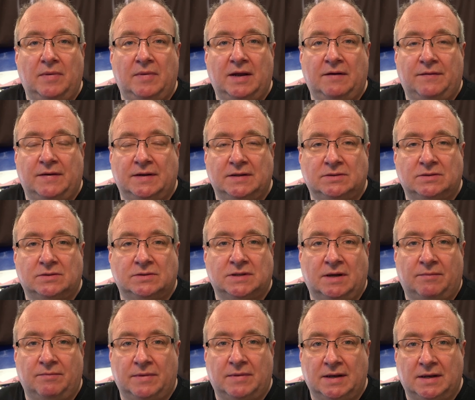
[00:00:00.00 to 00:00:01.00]
if it's sort of
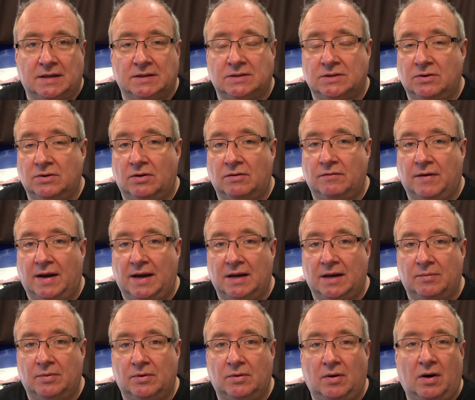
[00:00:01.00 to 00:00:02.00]
something that's not
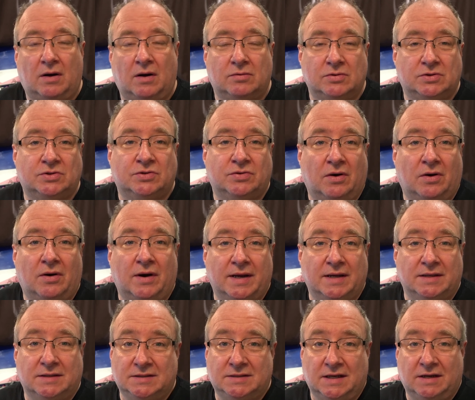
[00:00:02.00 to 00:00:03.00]
available, I'll try
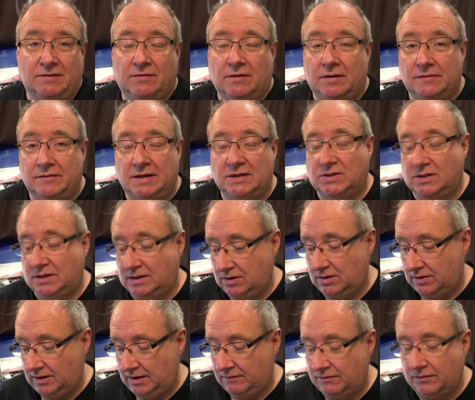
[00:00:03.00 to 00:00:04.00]
and see if I've actually
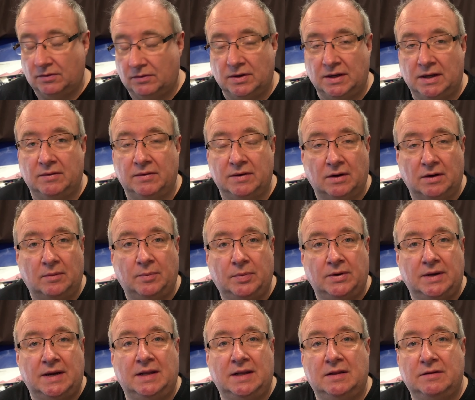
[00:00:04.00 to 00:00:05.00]
got it for you, and I'll
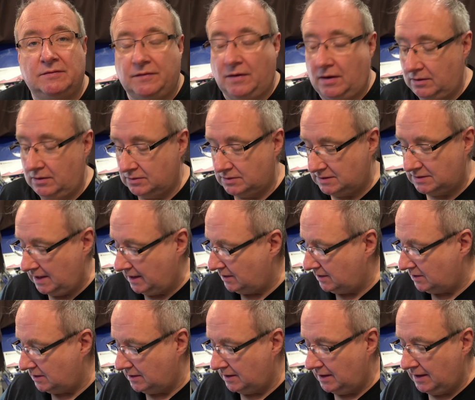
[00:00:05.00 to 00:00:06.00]
put it in the files
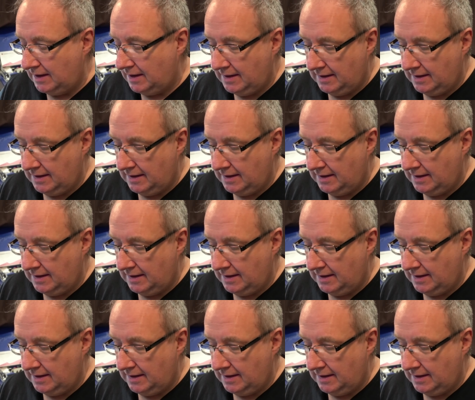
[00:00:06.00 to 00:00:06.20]
section.